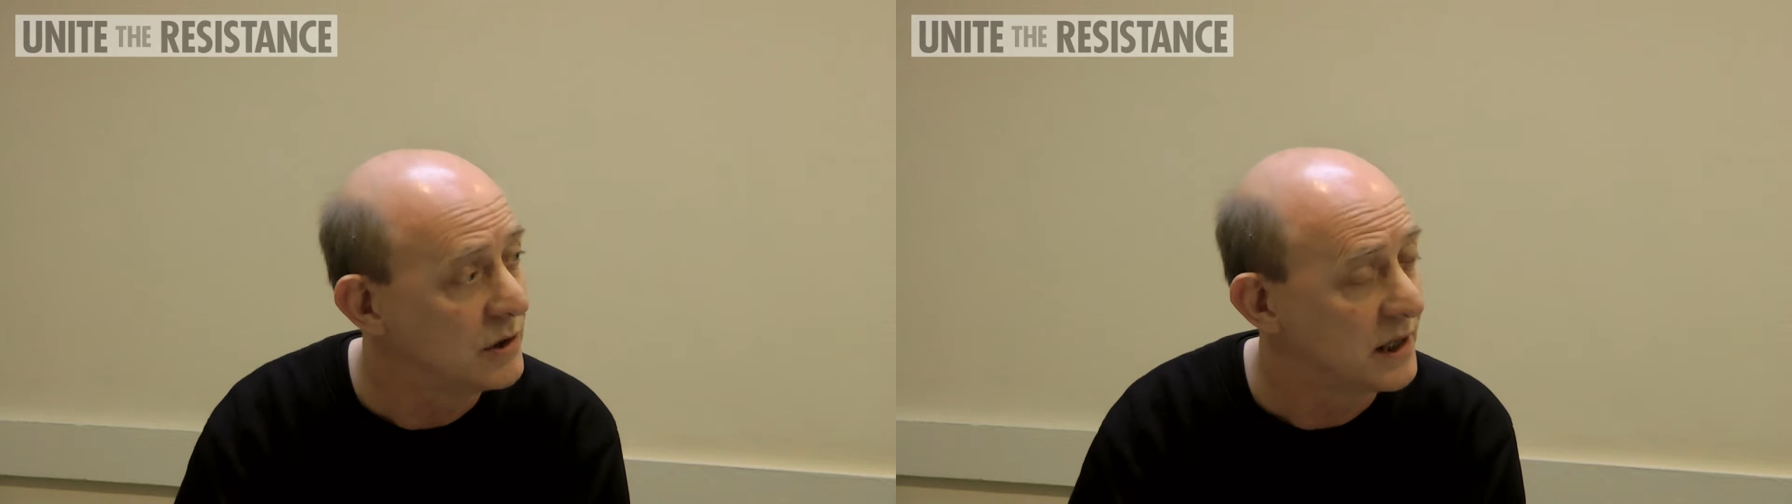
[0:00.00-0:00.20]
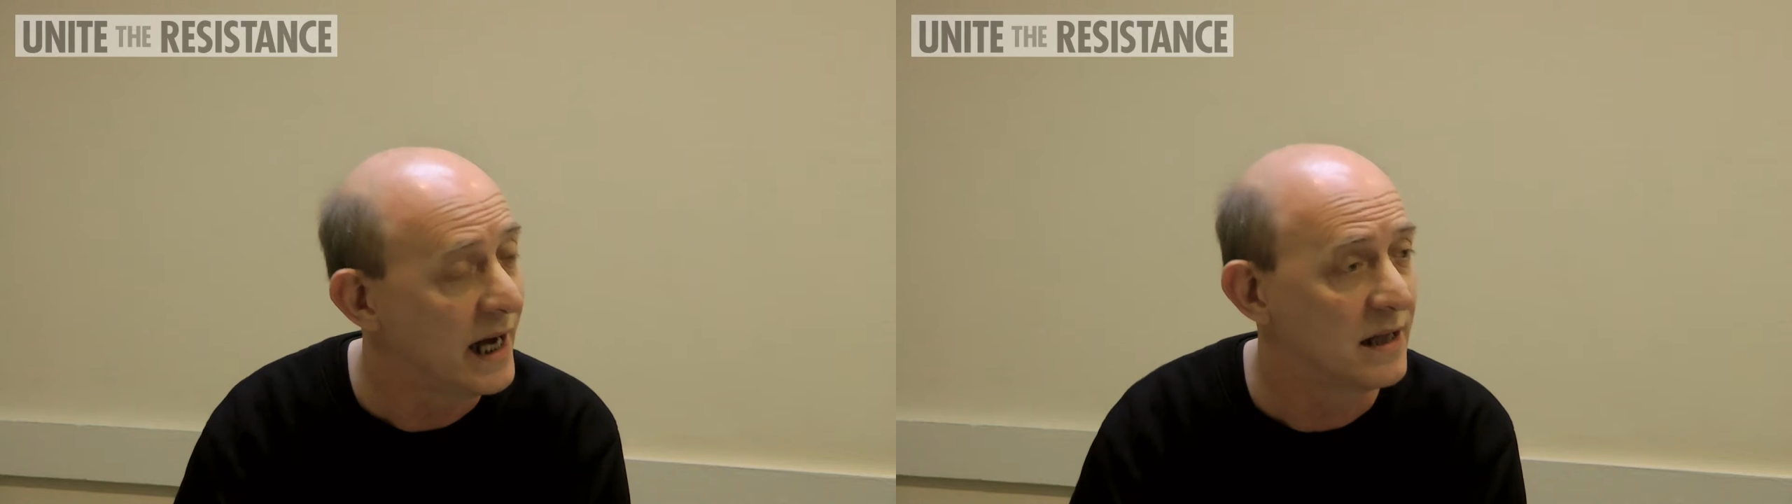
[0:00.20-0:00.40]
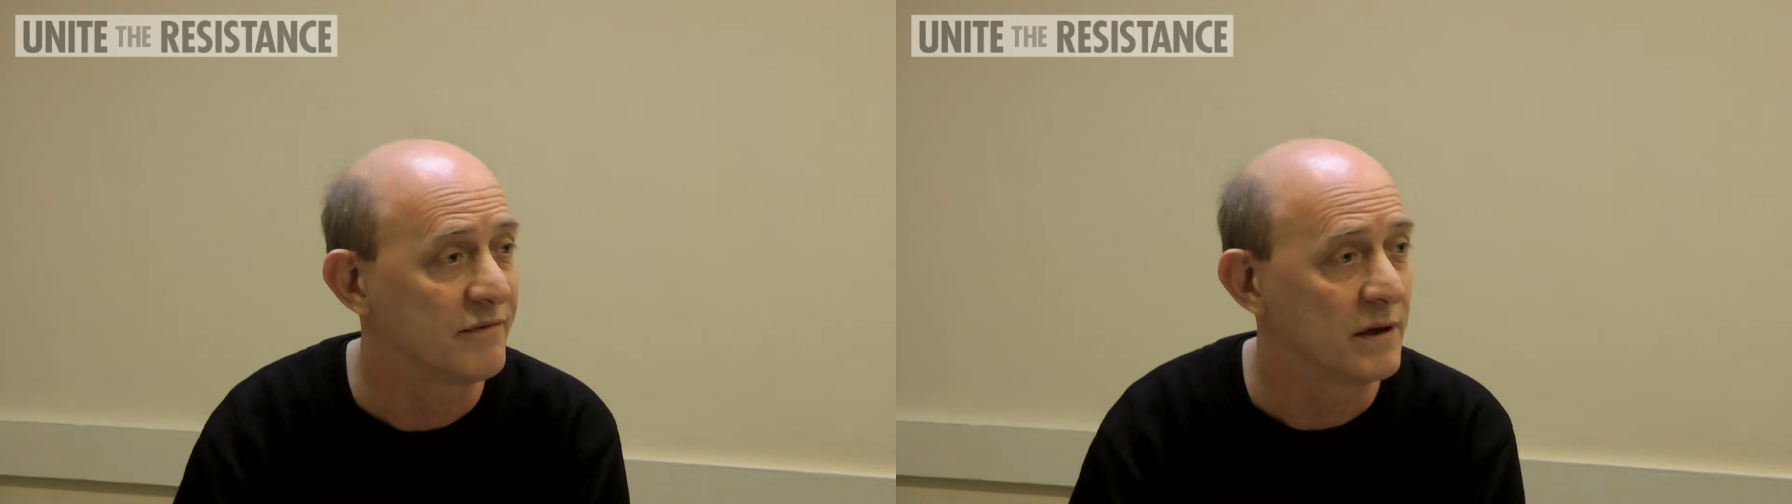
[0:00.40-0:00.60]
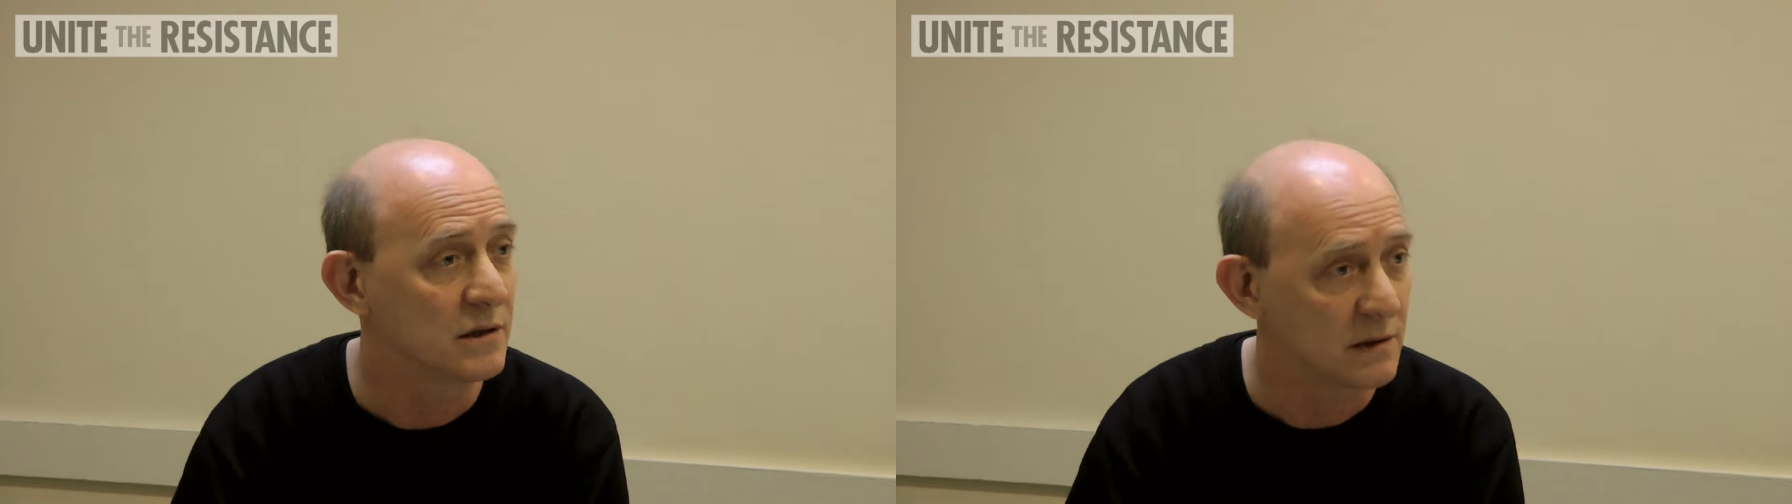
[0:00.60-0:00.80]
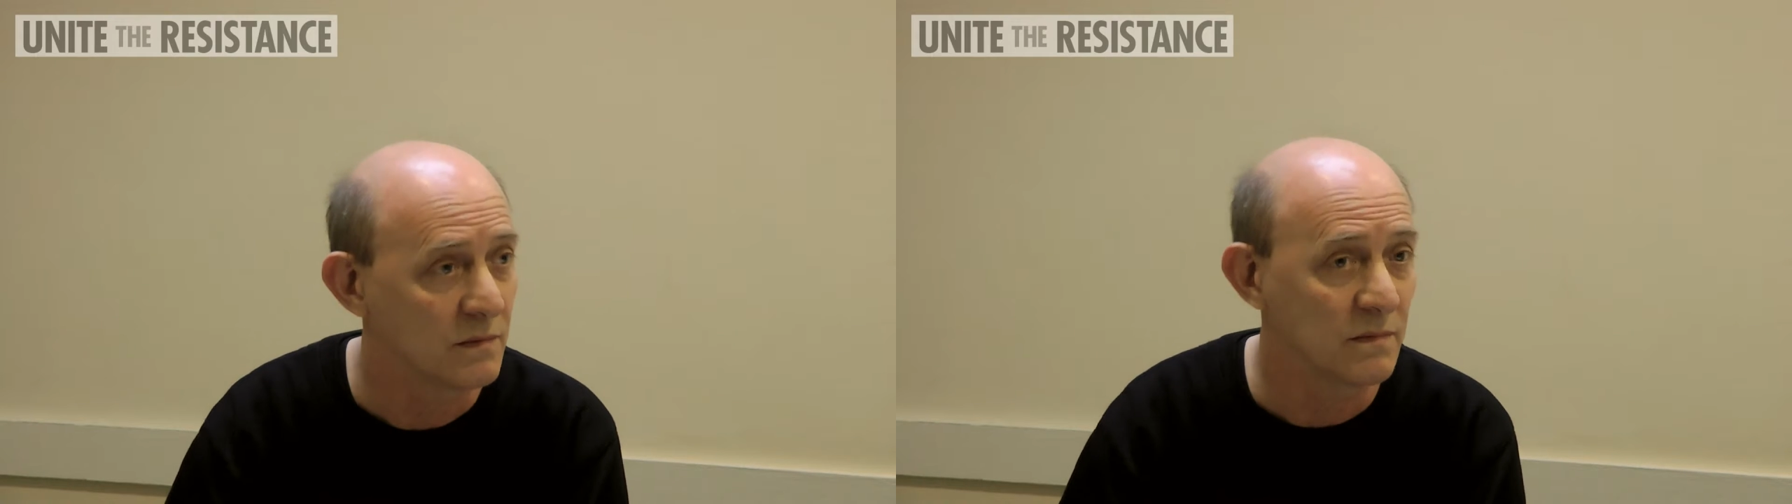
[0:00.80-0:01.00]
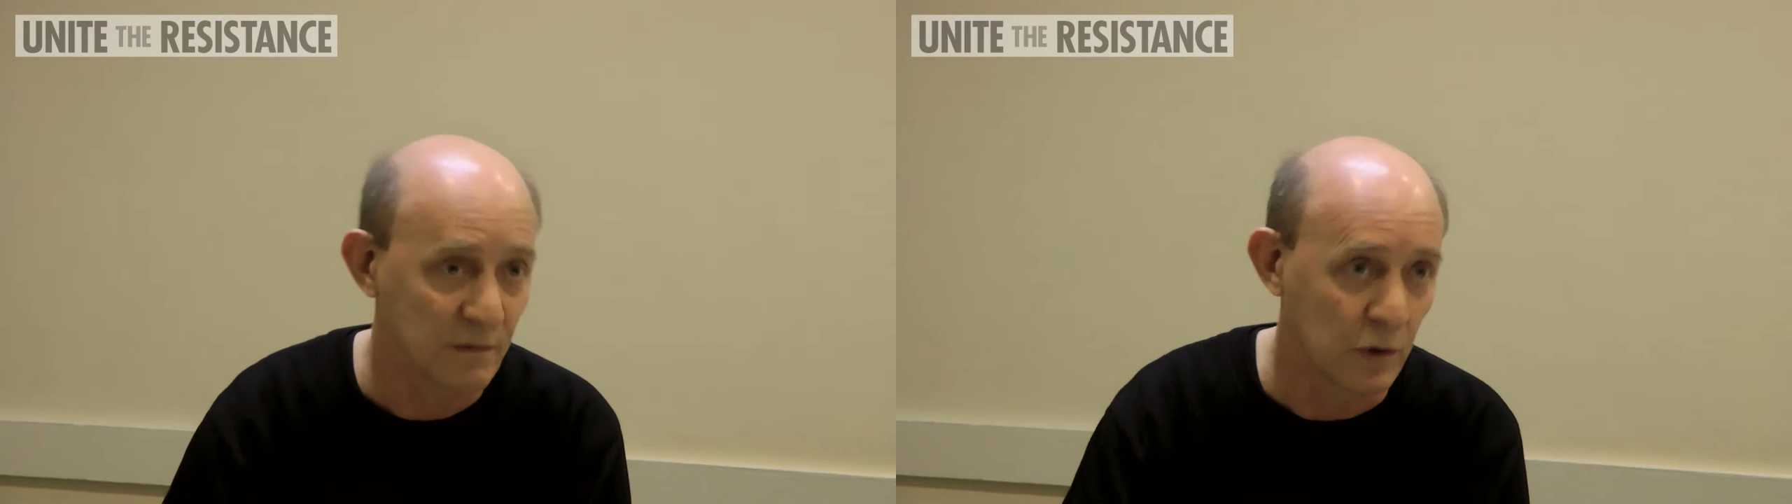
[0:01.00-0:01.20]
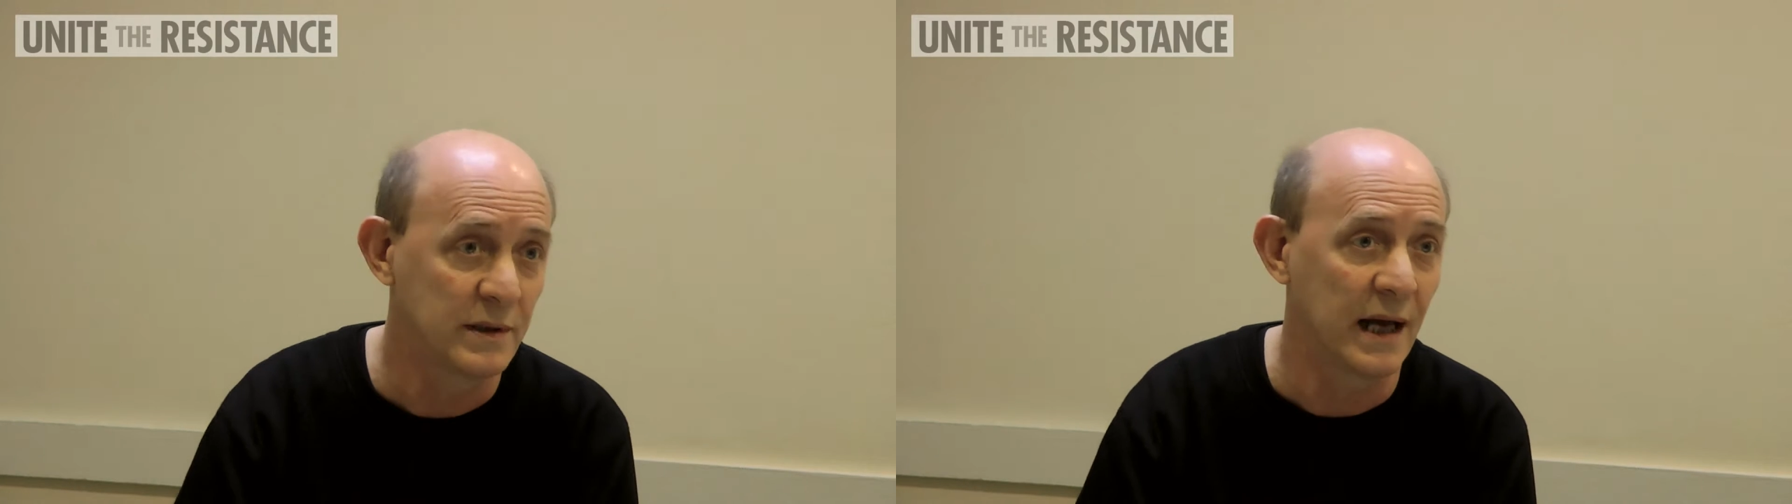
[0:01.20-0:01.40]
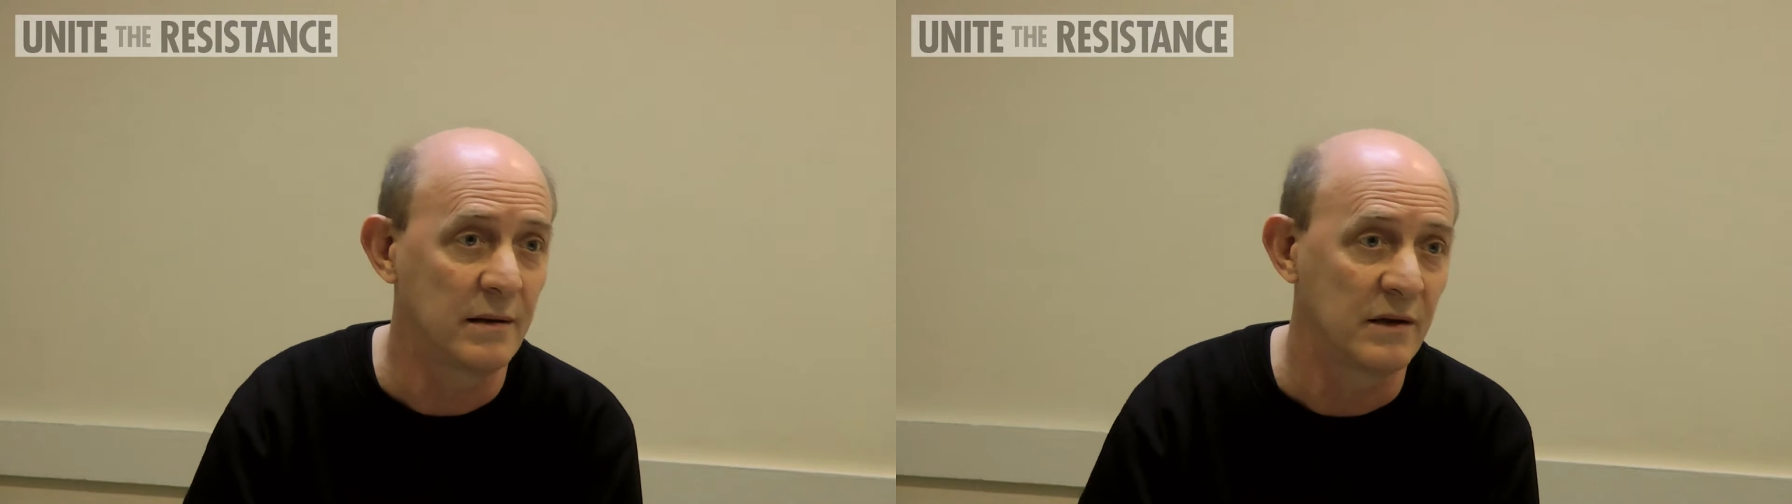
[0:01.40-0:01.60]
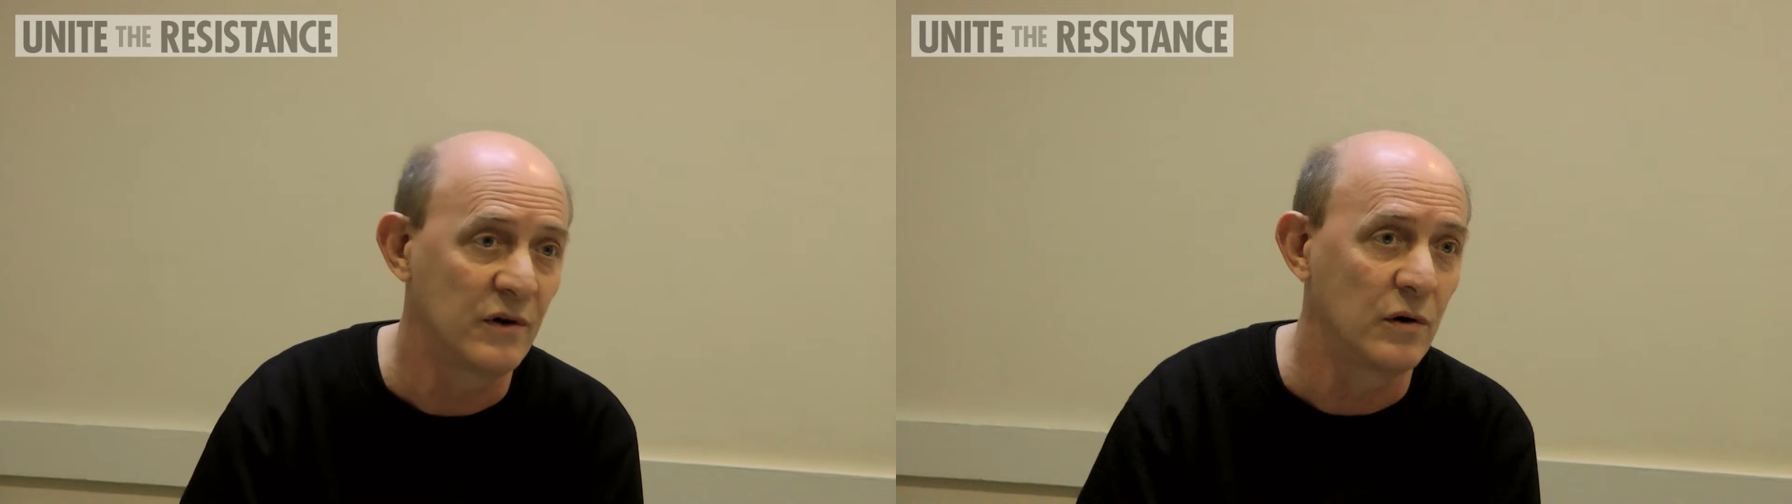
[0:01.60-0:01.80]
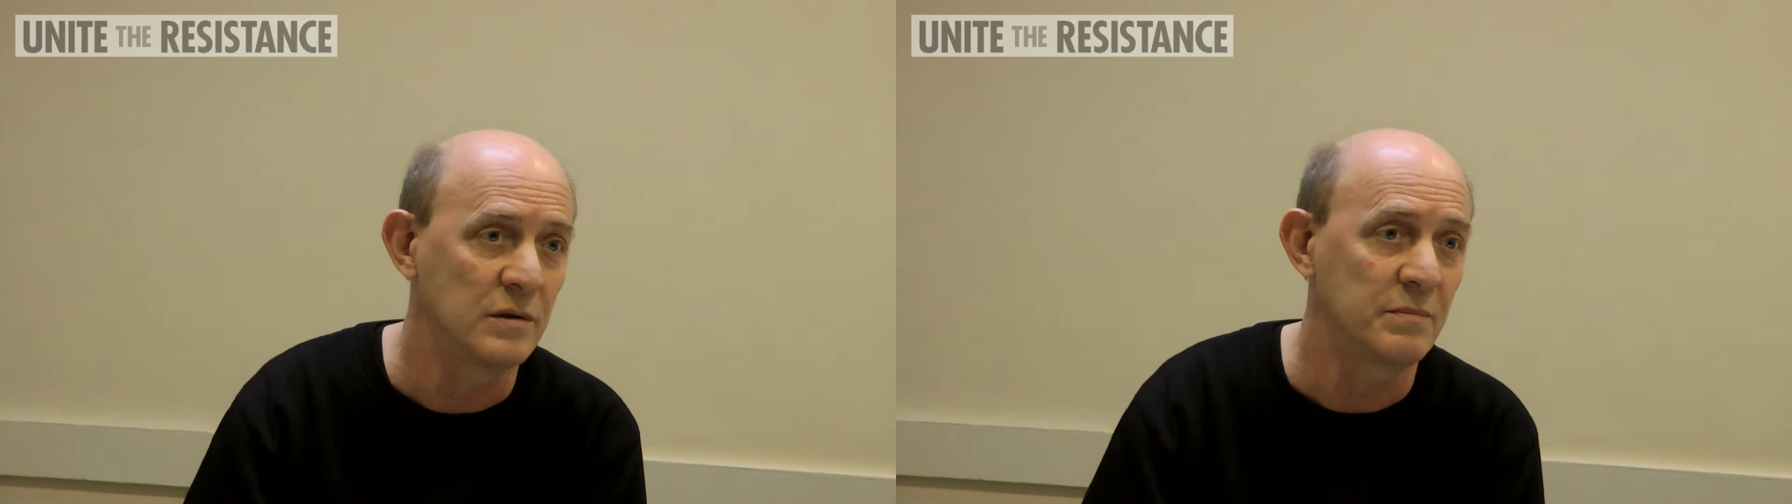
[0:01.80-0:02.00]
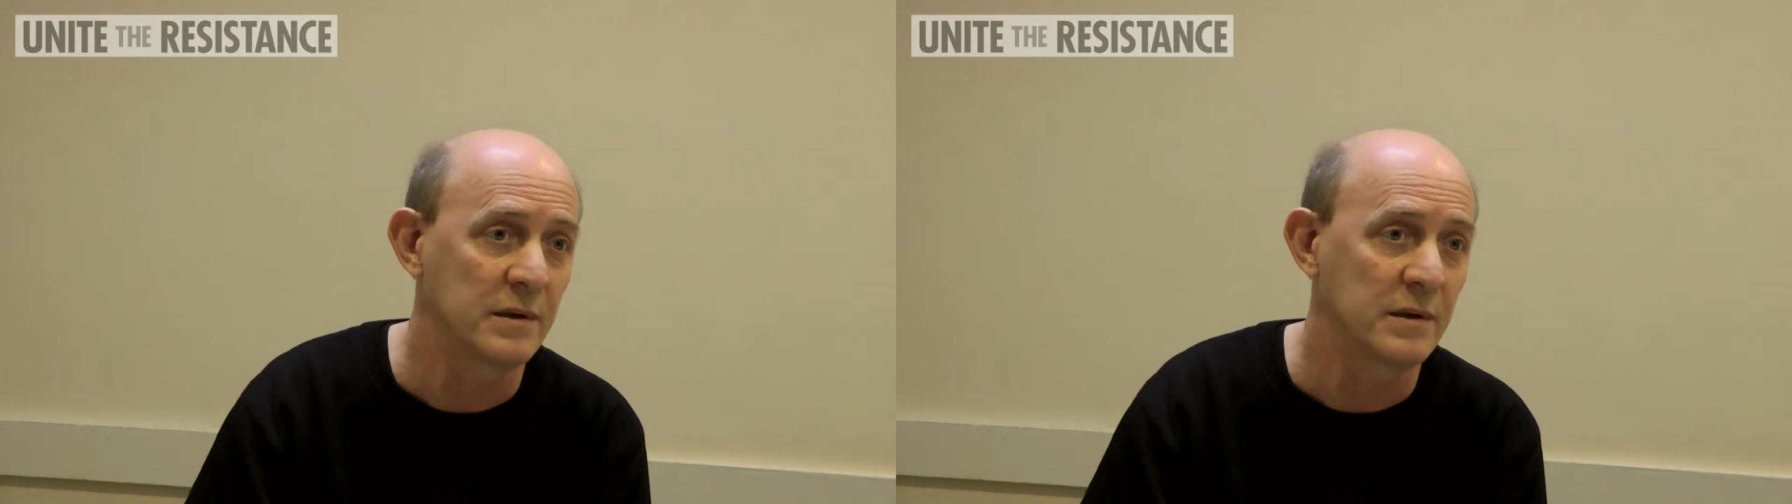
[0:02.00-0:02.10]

union activists go down the road,